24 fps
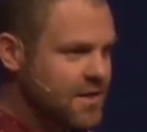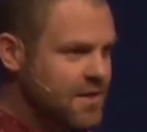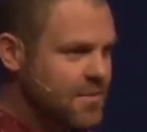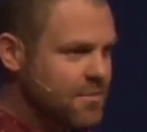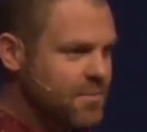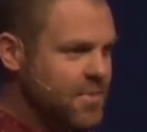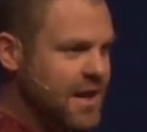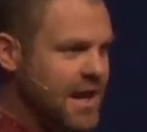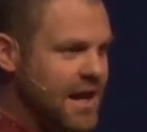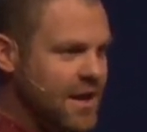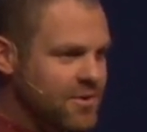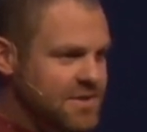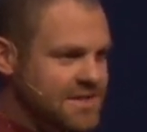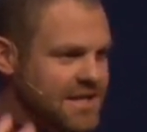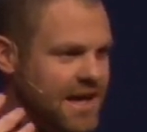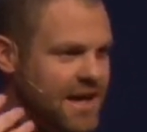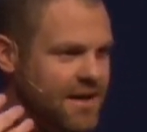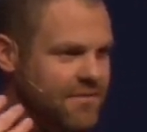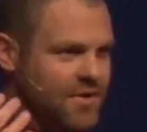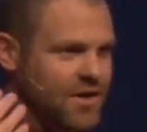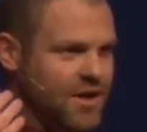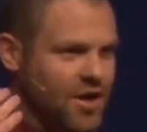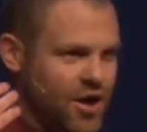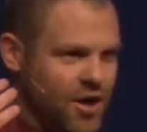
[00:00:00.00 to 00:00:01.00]
but I was
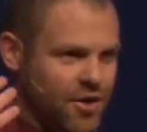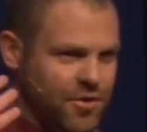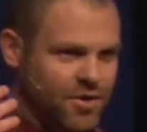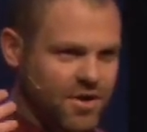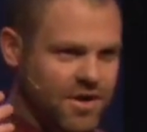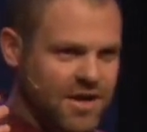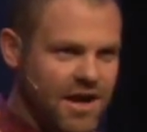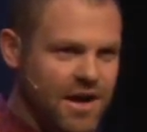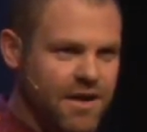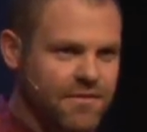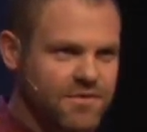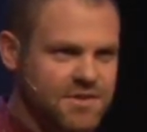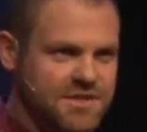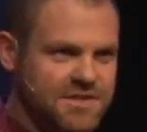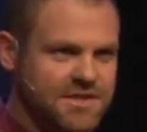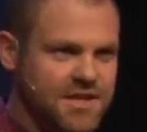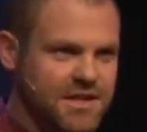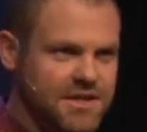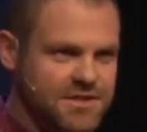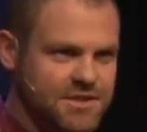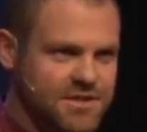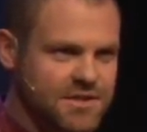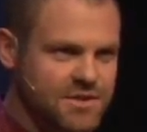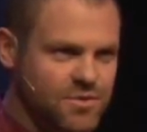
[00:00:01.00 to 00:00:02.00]
having other
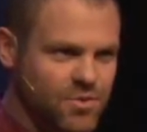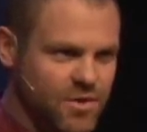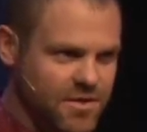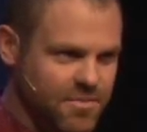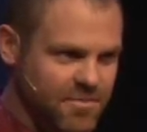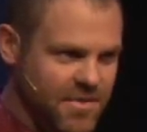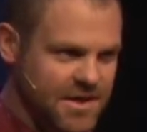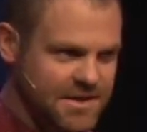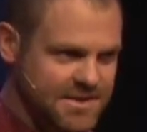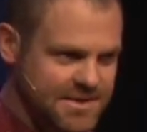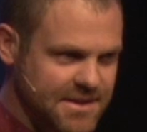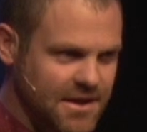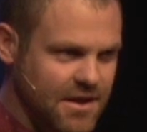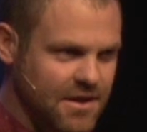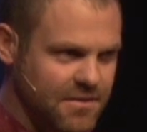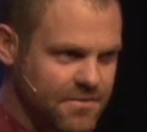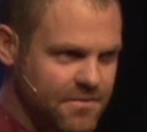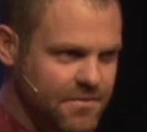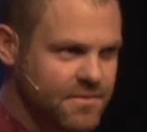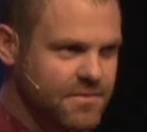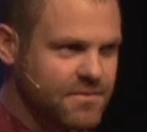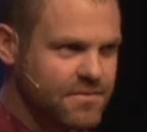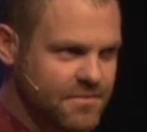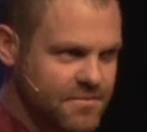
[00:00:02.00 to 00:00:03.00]
conversations with
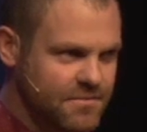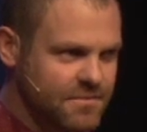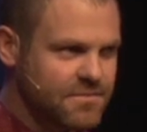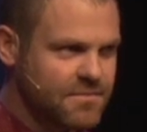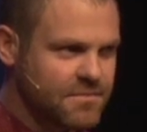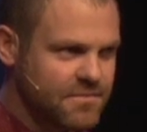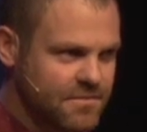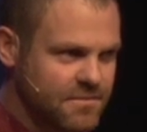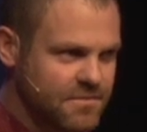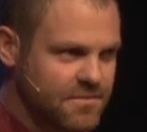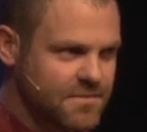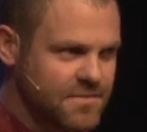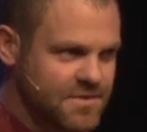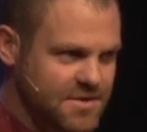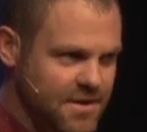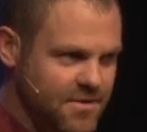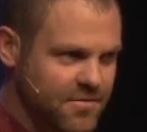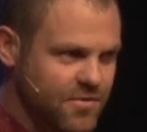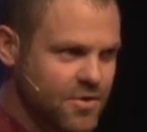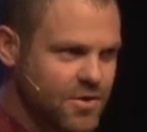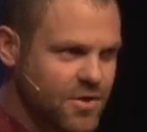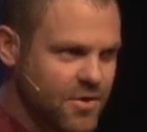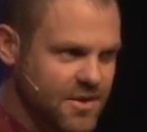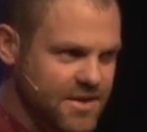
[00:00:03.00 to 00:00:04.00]
myself. Some
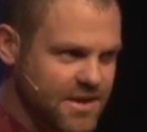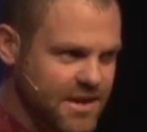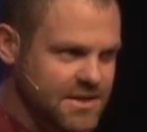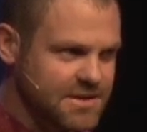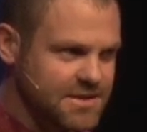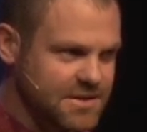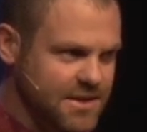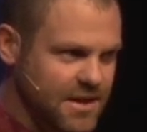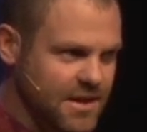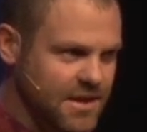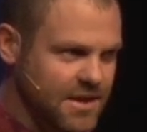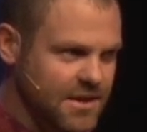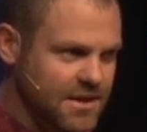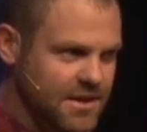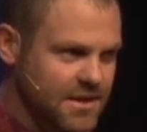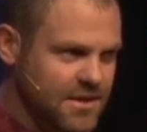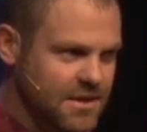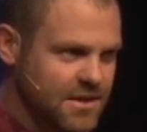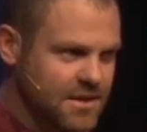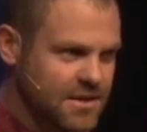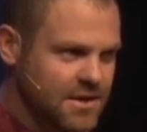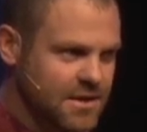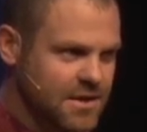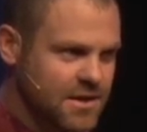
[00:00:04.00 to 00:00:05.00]
of you know what that's like.
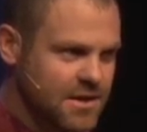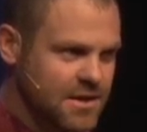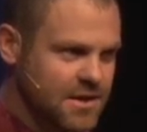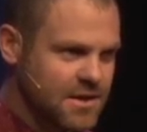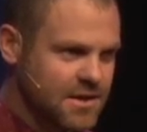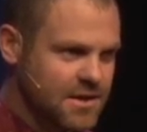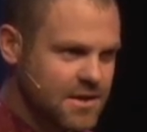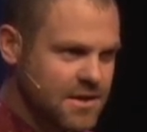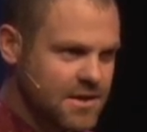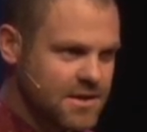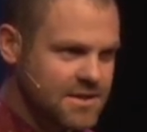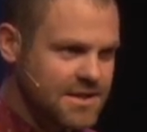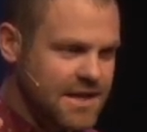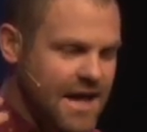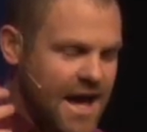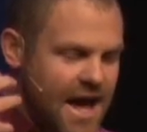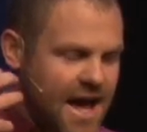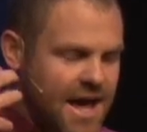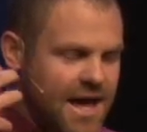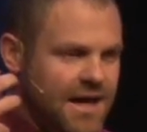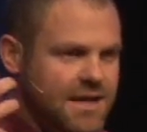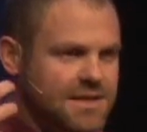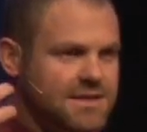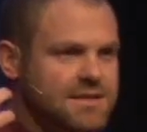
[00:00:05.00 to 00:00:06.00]
See,
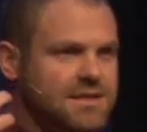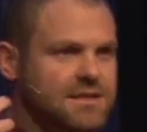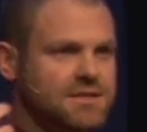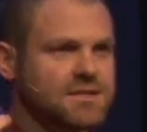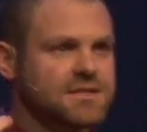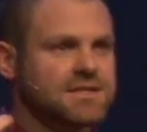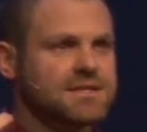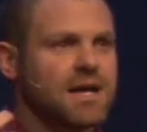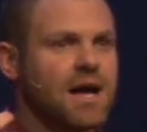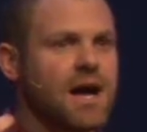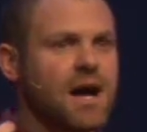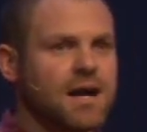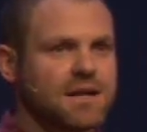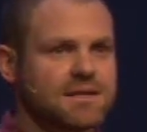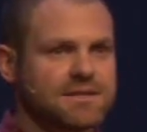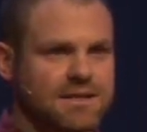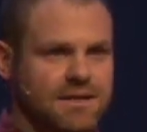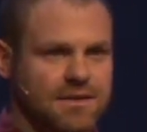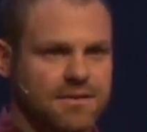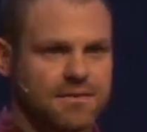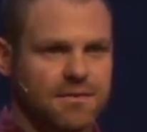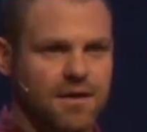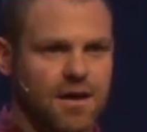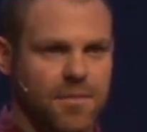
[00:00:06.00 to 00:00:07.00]
I had such
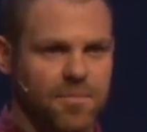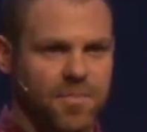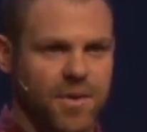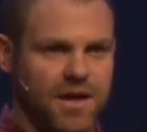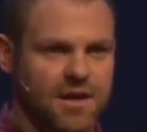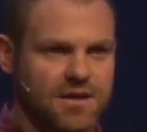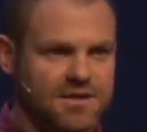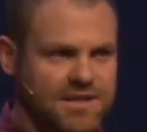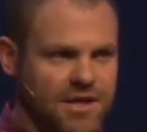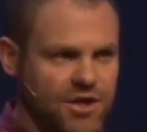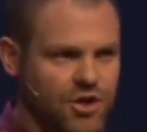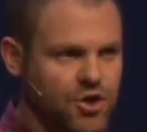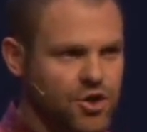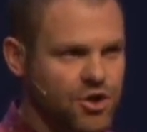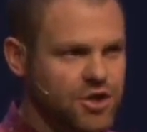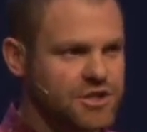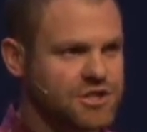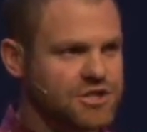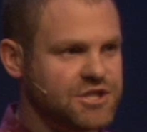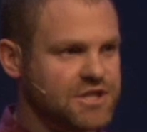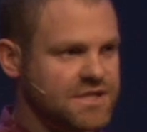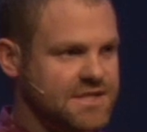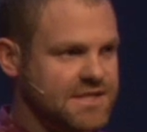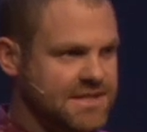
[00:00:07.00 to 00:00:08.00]
toxic thought patterns. I
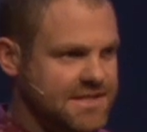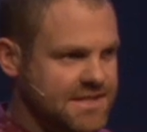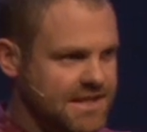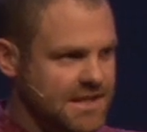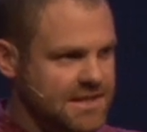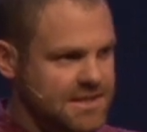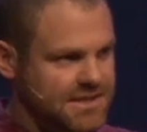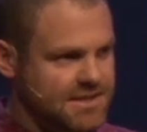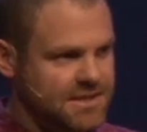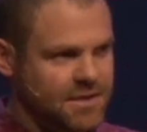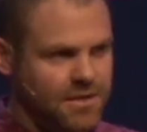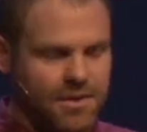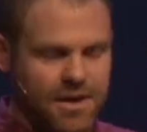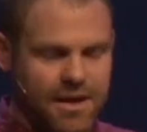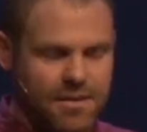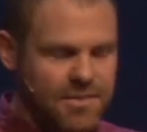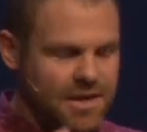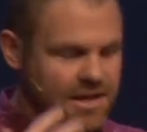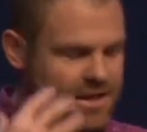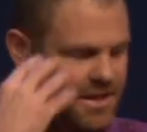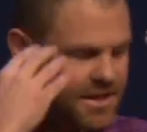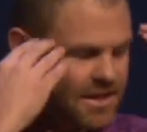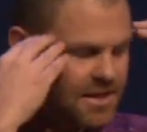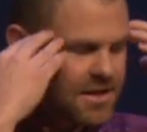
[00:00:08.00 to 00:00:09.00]
couldn't just see some, I
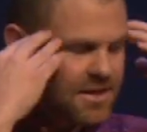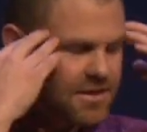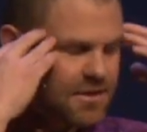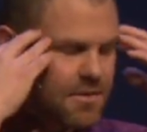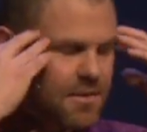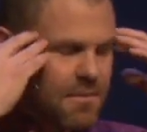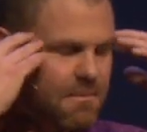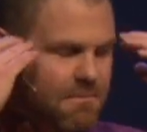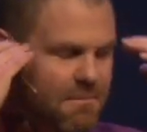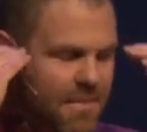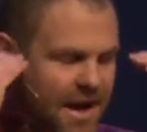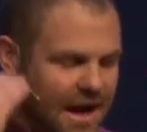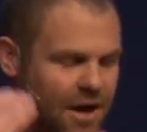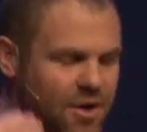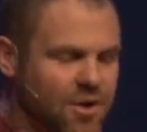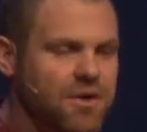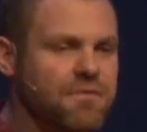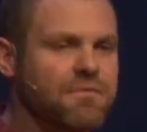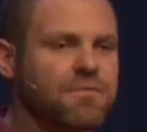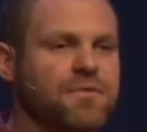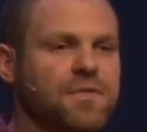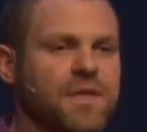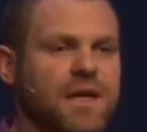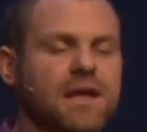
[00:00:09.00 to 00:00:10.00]
mean, the amount
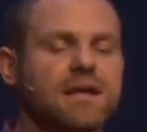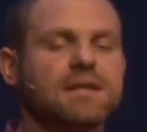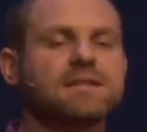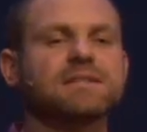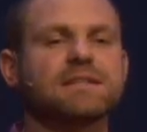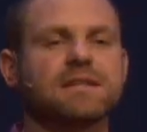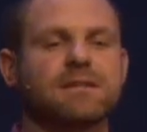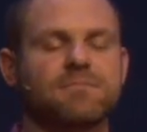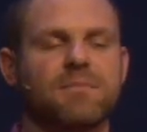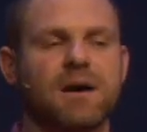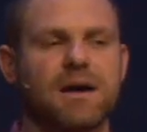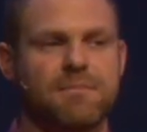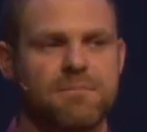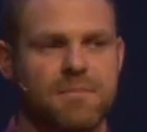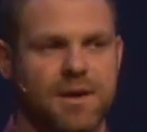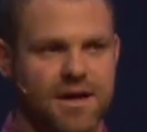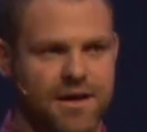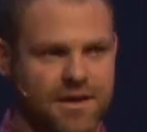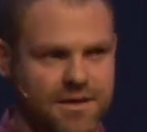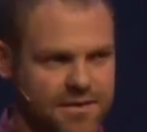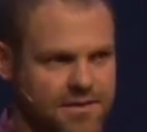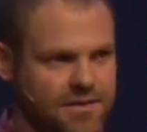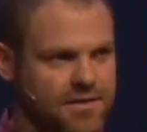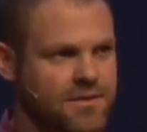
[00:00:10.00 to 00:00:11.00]
of things in my
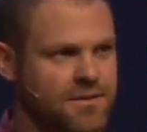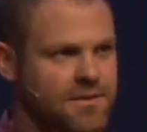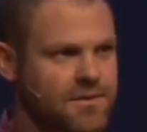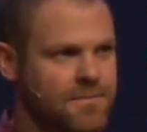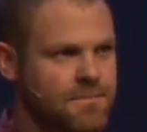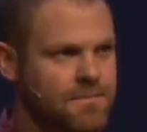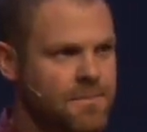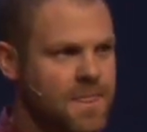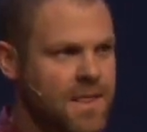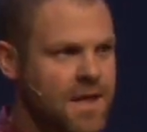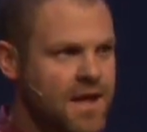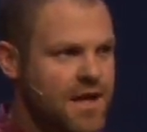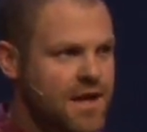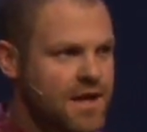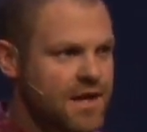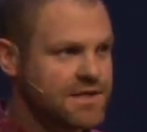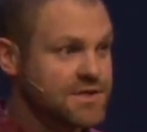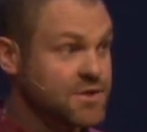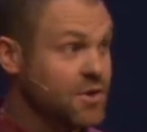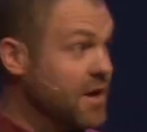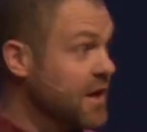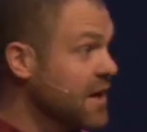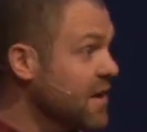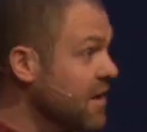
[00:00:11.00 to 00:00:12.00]
mind. And
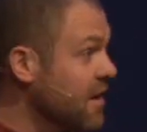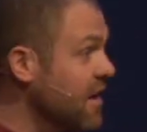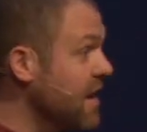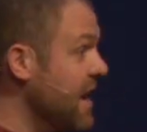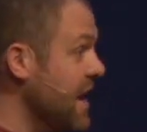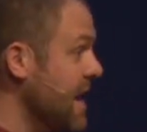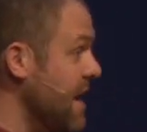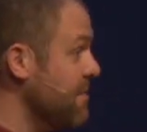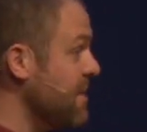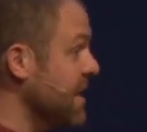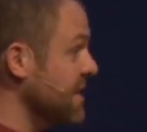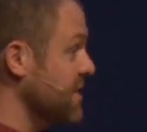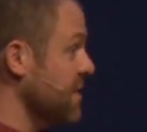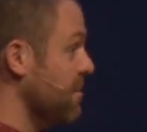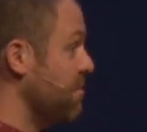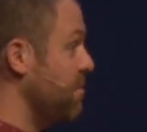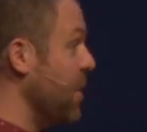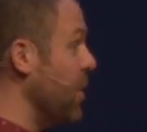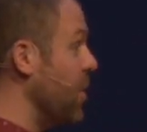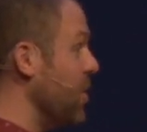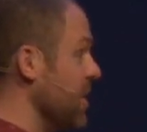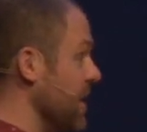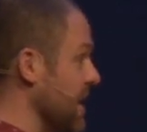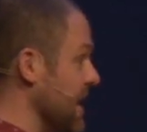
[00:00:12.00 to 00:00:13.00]
so here I am at the
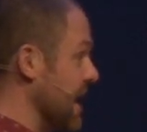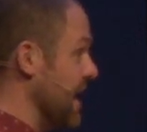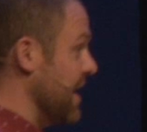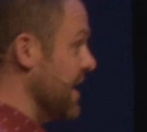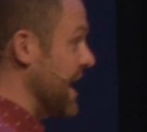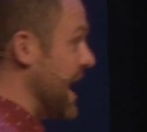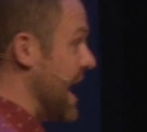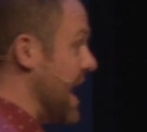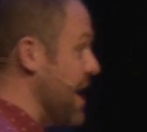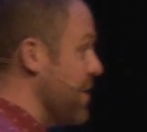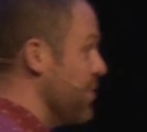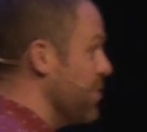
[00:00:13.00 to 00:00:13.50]
bowling alley. I